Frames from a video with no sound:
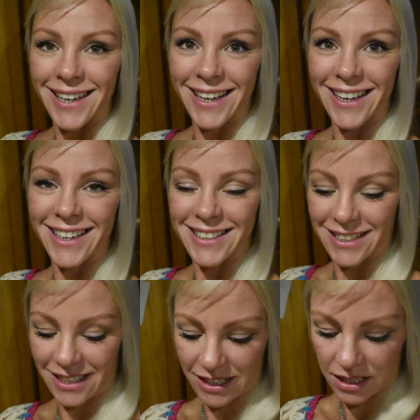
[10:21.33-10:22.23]
Hi
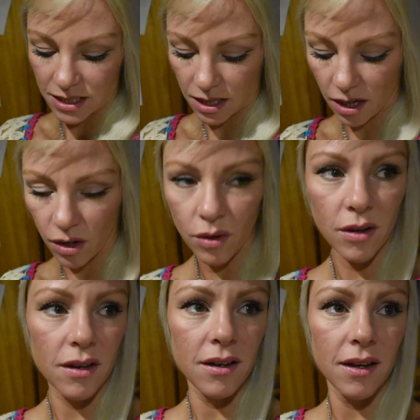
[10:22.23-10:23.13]
guys, so
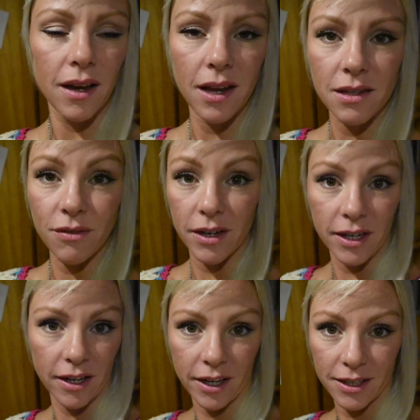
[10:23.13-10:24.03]
it's
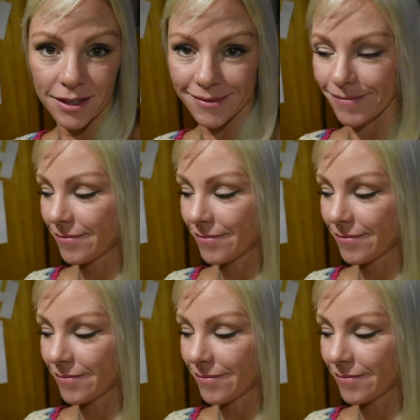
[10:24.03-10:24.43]
Friday night.